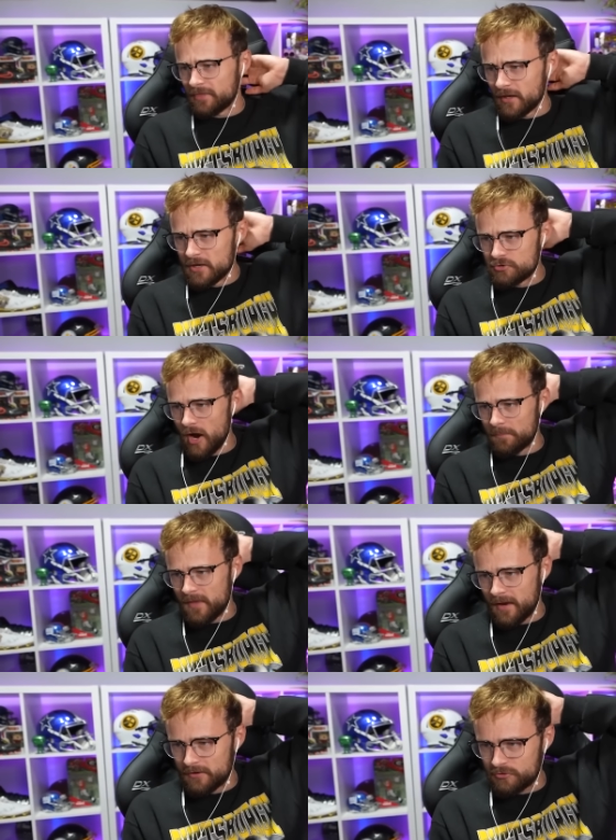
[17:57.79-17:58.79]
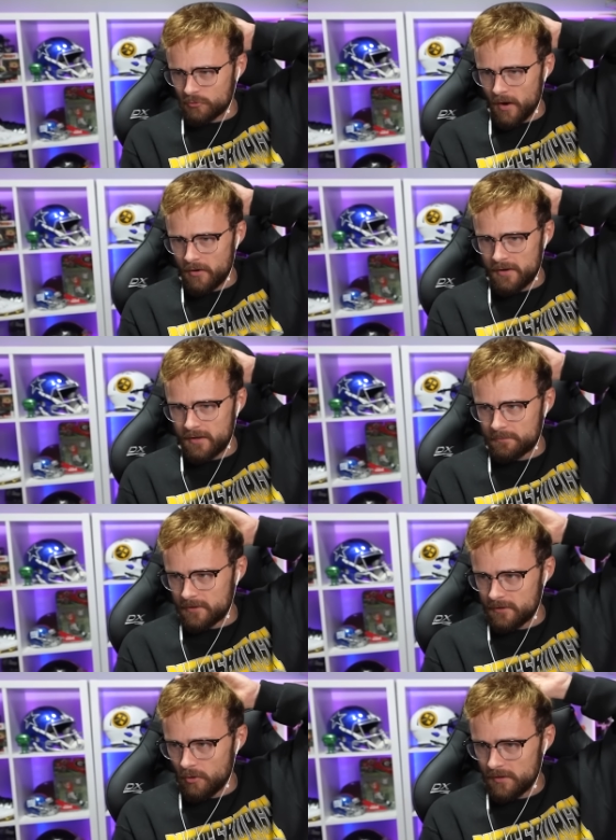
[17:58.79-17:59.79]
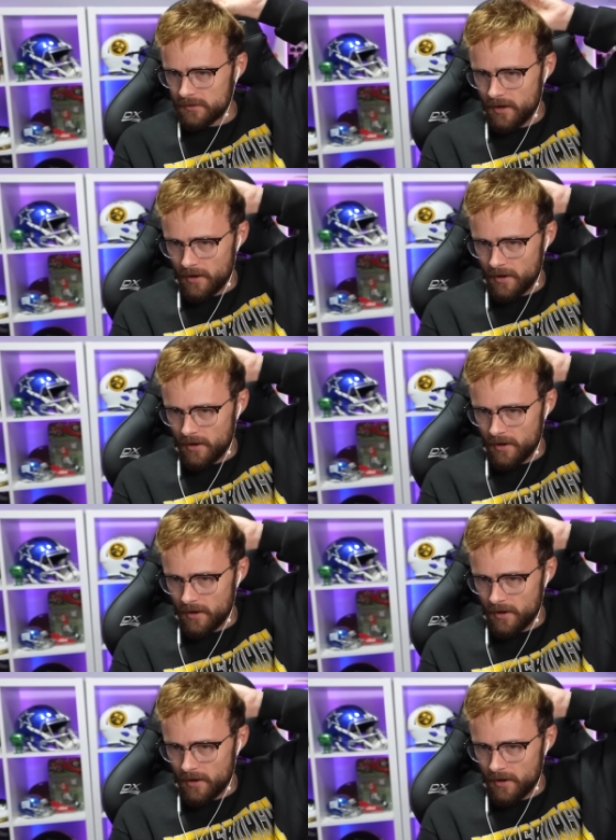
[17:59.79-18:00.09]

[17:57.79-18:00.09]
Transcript: I thought he dropped that. I swear he did, but no, he did